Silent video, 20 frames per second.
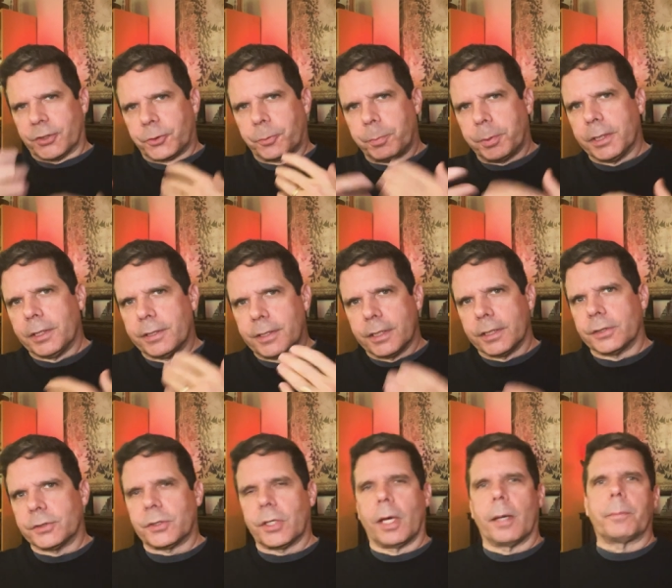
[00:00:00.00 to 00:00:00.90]
of speed
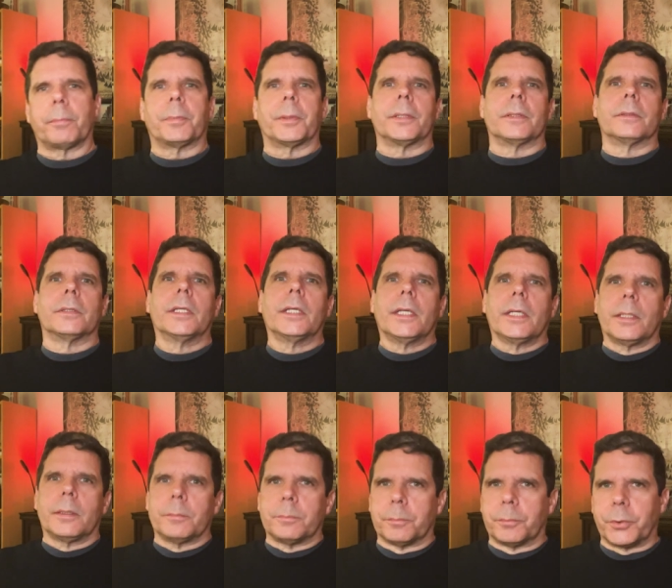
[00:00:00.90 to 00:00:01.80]
things up and
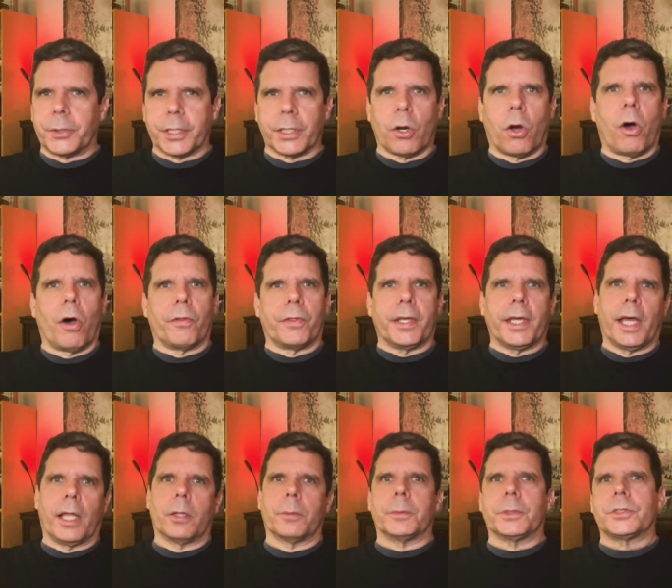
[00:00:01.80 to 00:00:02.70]
bring all the
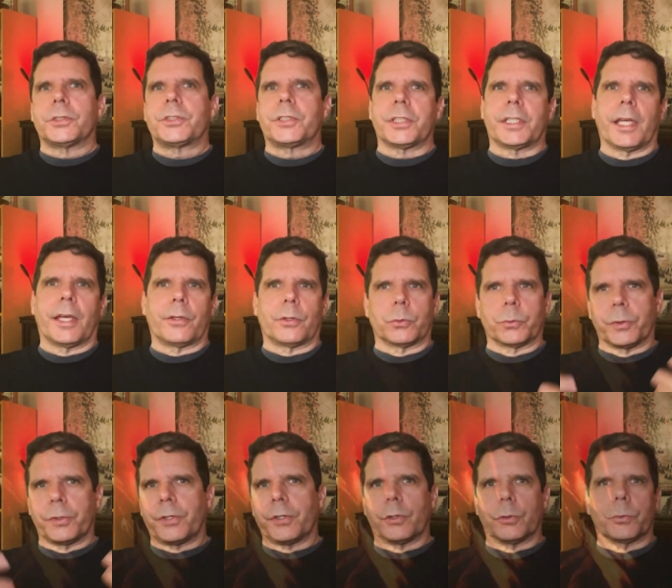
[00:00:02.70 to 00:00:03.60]
elements together
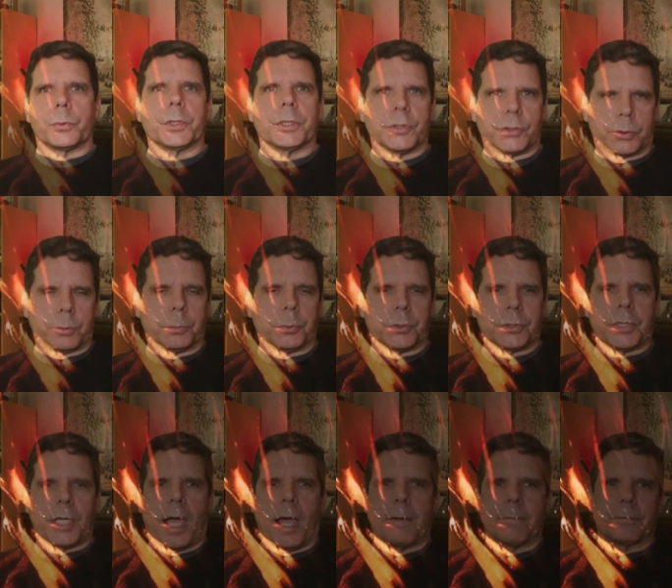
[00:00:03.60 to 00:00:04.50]
within a reasonable
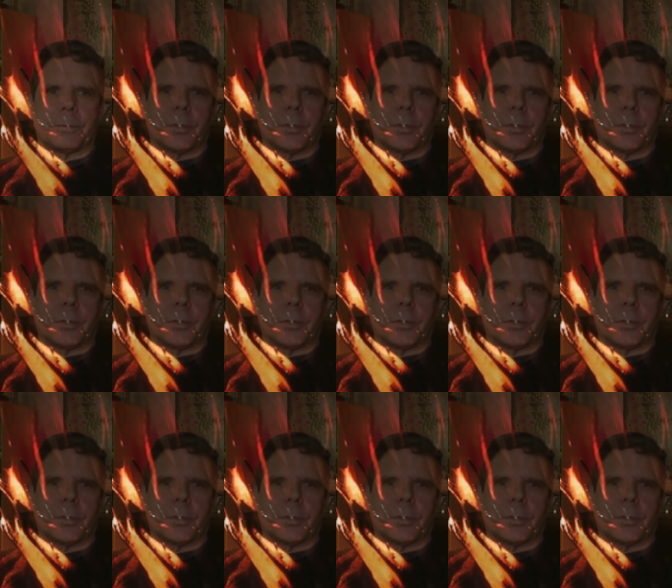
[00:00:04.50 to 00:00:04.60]
time